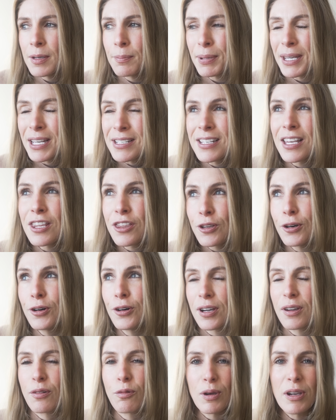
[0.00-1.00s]
because I
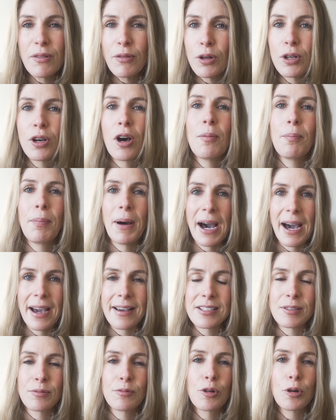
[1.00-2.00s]
thought if we've all got
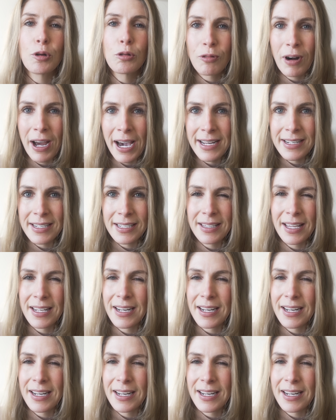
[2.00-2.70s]
bikes and we're all riding,